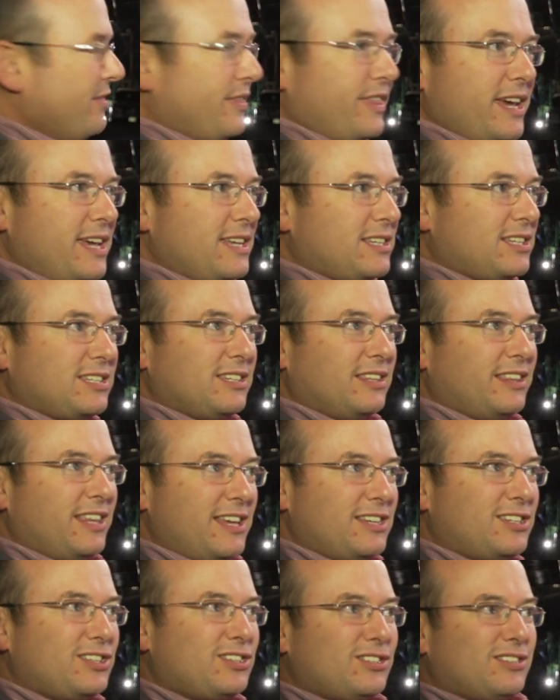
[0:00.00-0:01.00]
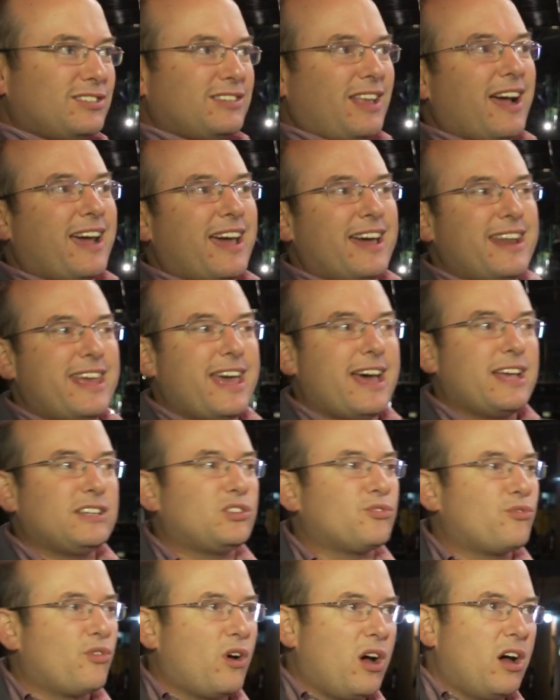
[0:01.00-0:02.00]
This, these
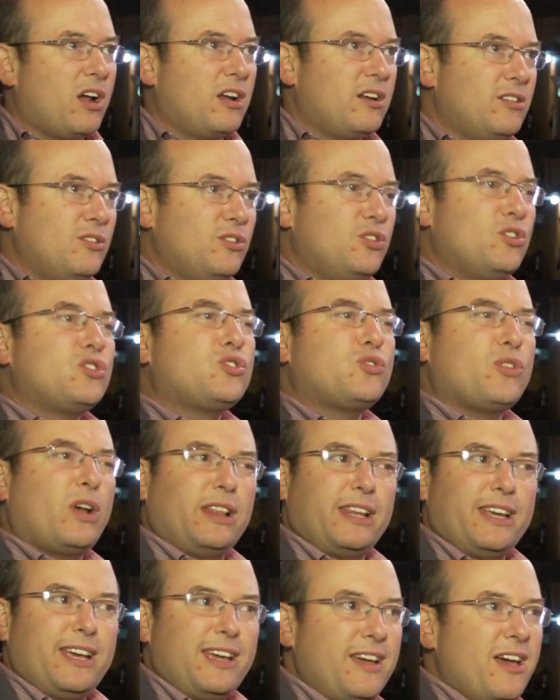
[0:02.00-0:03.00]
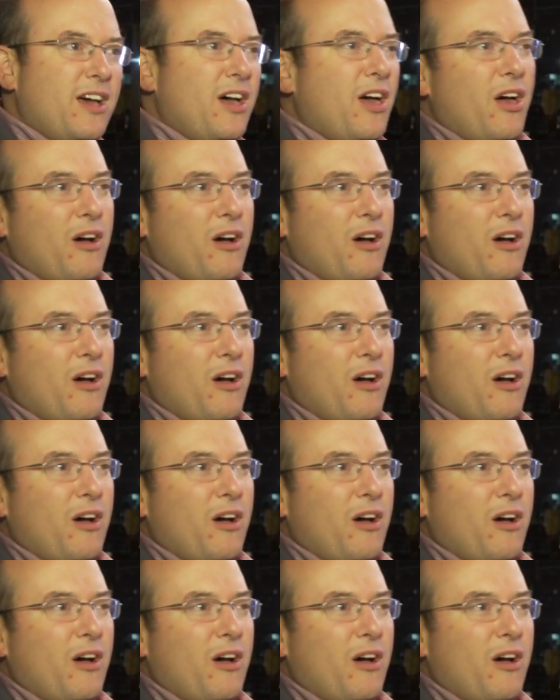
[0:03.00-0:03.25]
taquerias run usually